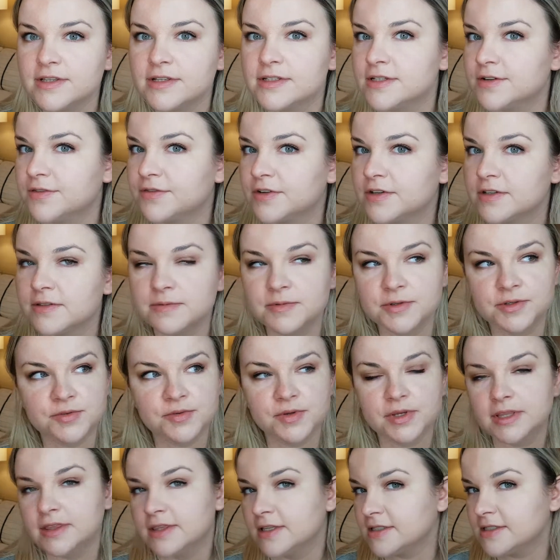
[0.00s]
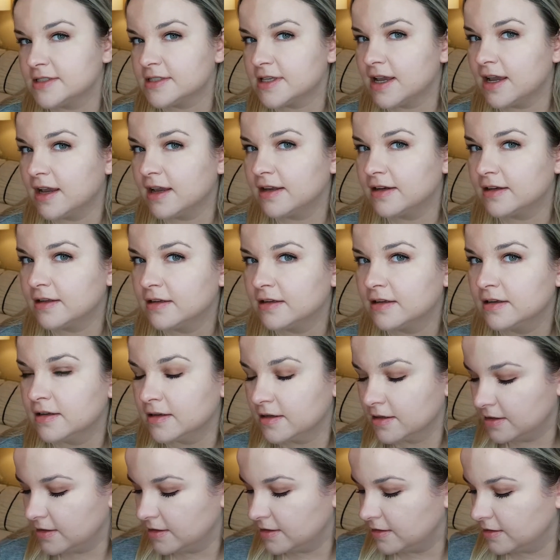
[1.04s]
the difference between this side
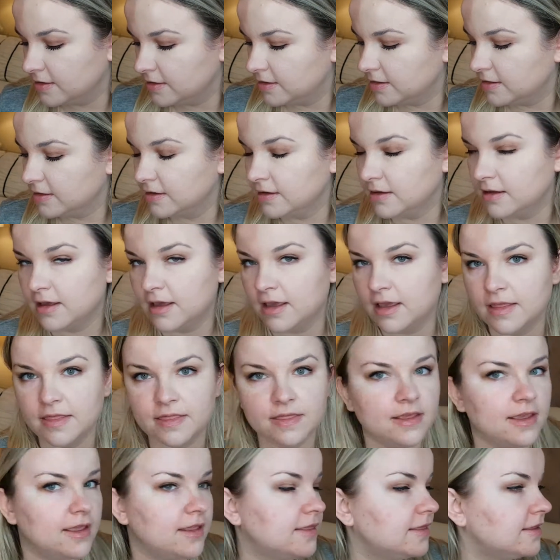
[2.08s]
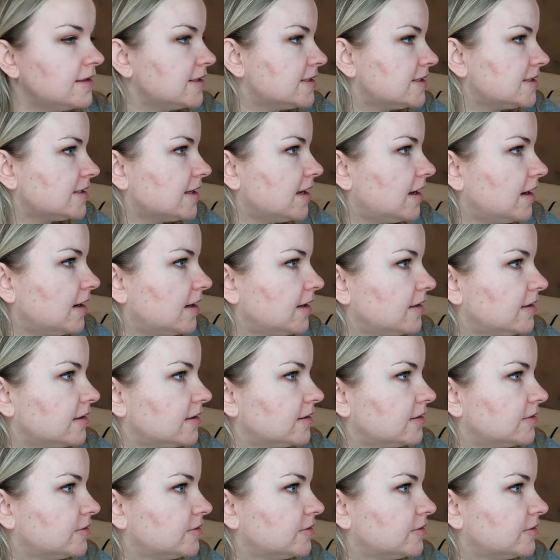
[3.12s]
and then this side.